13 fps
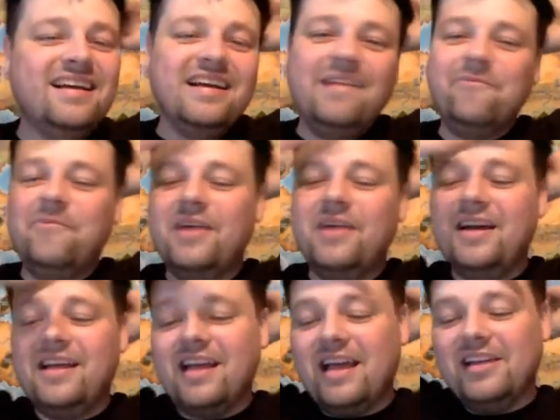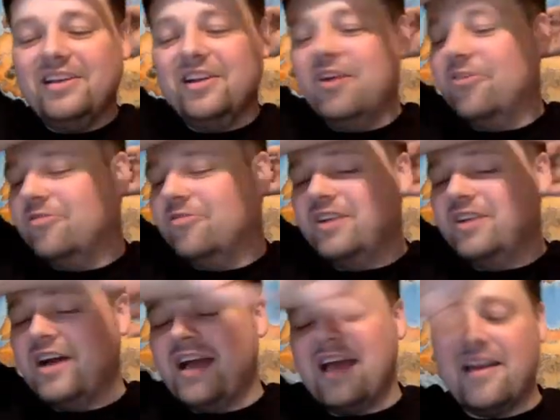But, and
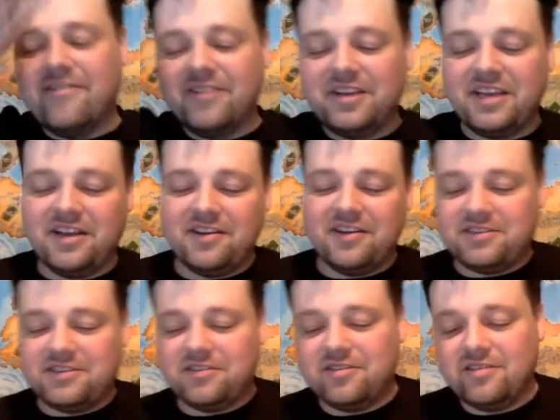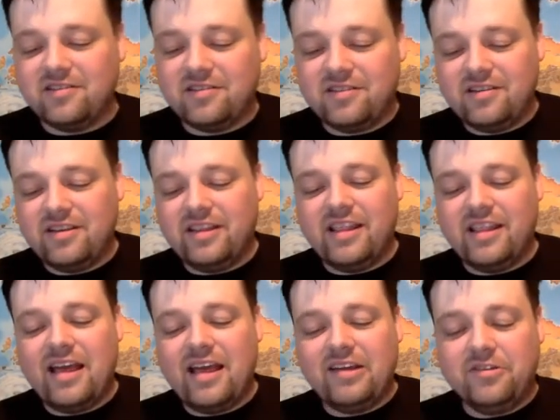not every character in
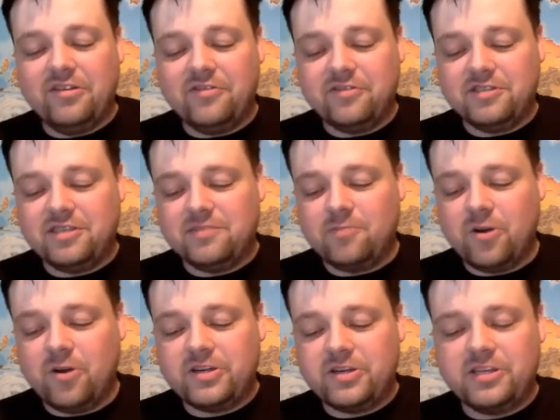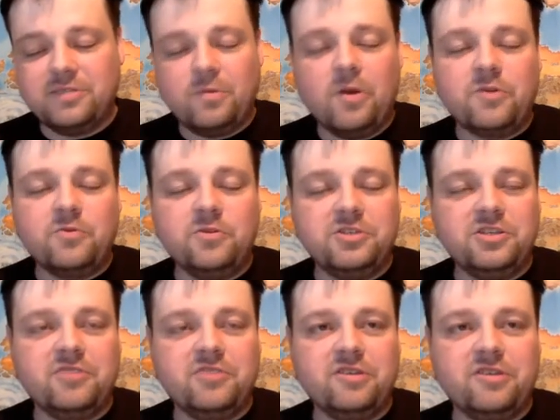that universe is marked, because marked will
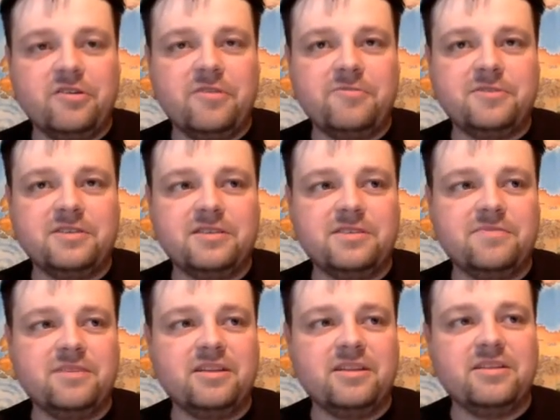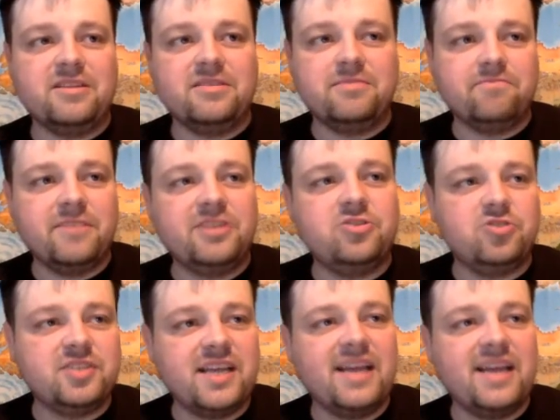generally represent something that makes you
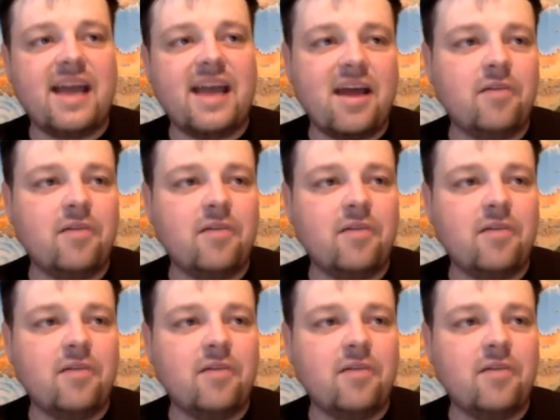stand out.